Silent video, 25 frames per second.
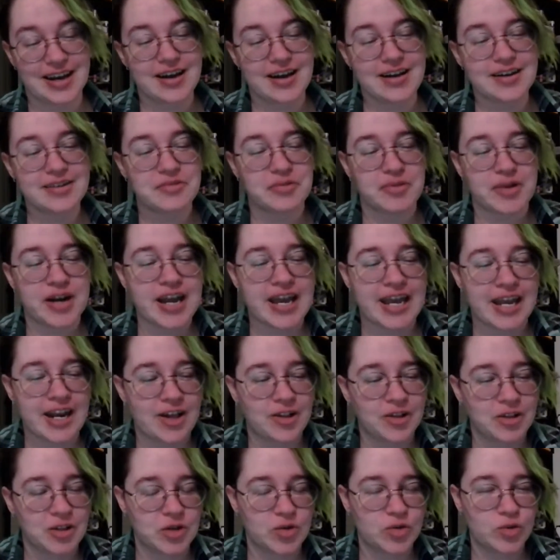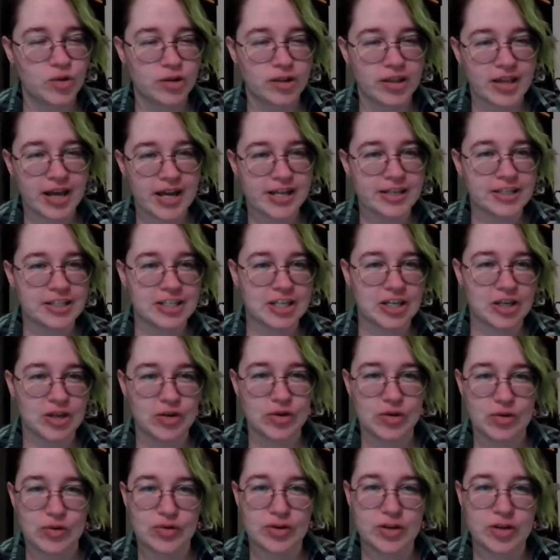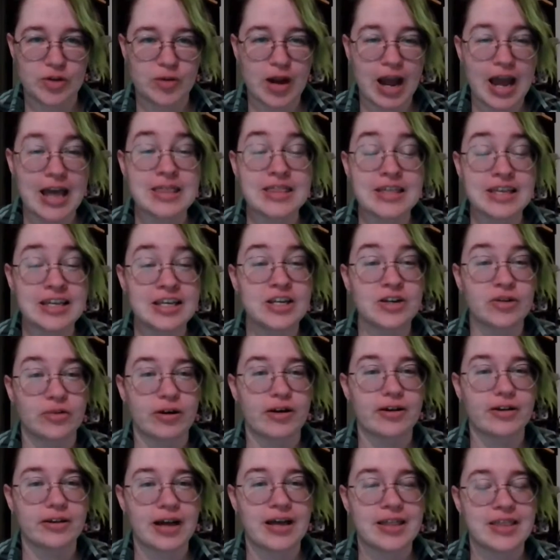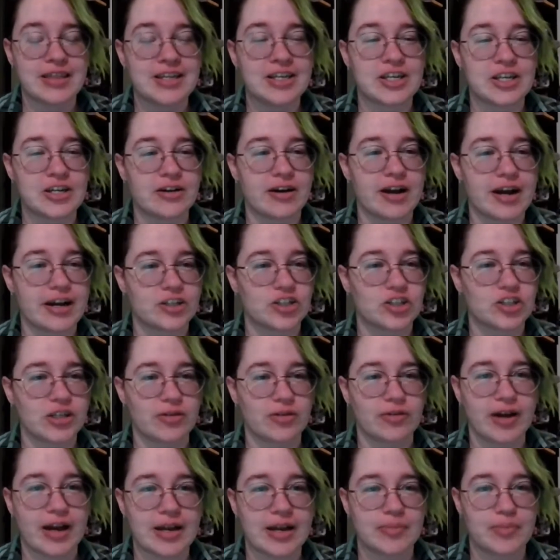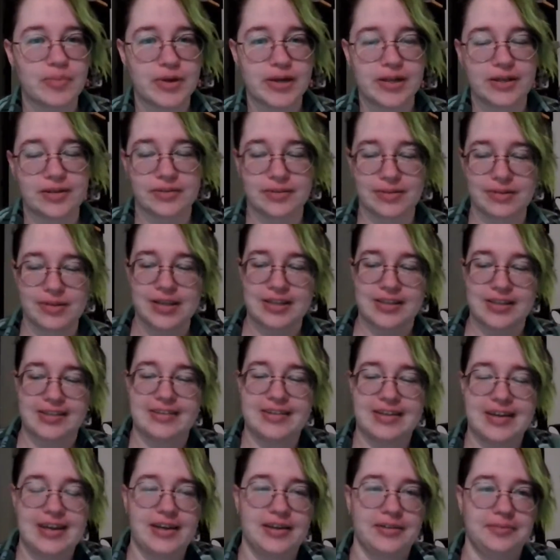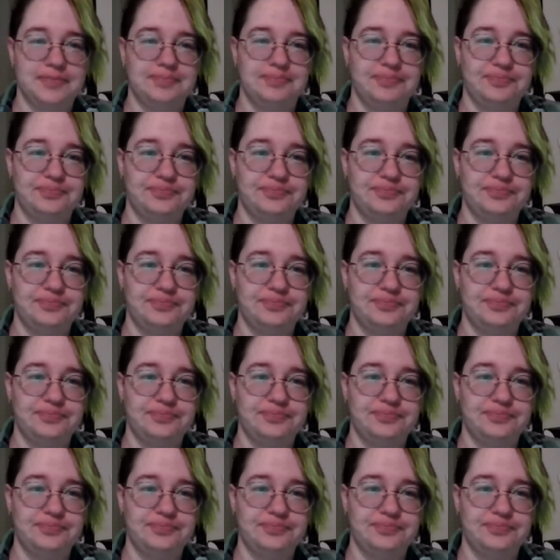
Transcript: All right, I'll Google that too. I think you're actually right, but let's see.